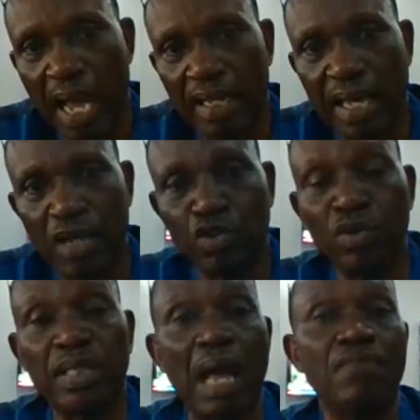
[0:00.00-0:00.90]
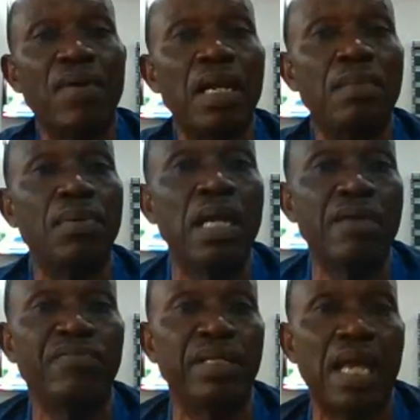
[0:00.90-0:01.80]
their case with available
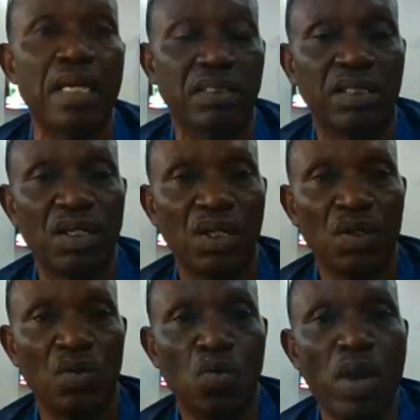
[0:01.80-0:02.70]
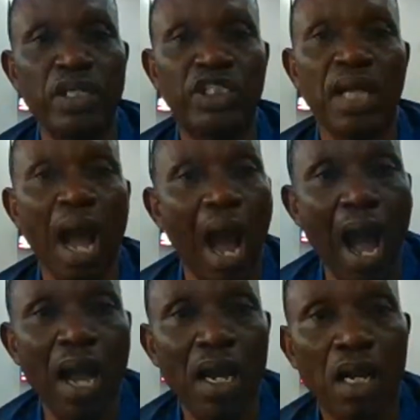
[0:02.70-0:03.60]
evidence which
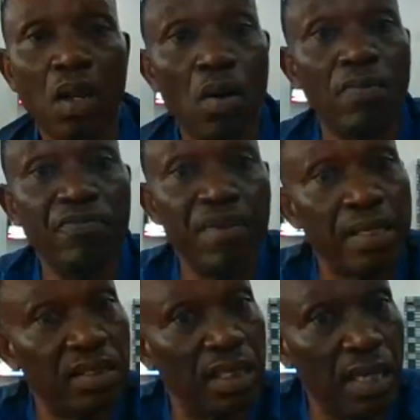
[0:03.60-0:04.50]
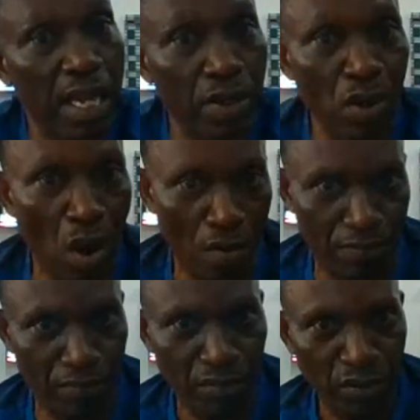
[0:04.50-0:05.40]
are convincing enough
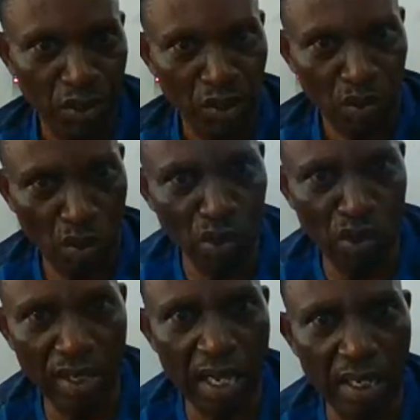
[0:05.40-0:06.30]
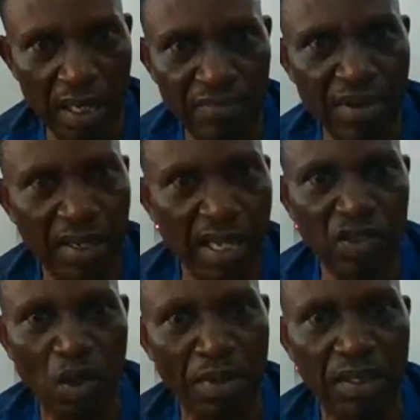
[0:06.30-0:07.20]
to show that the defendant
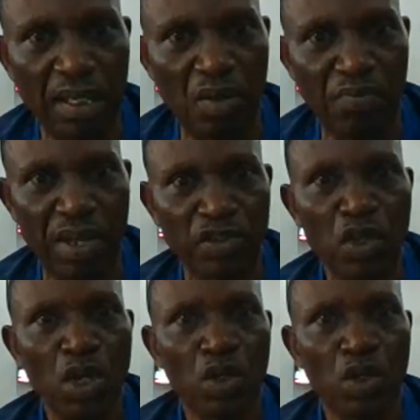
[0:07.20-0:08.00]
committed the offense.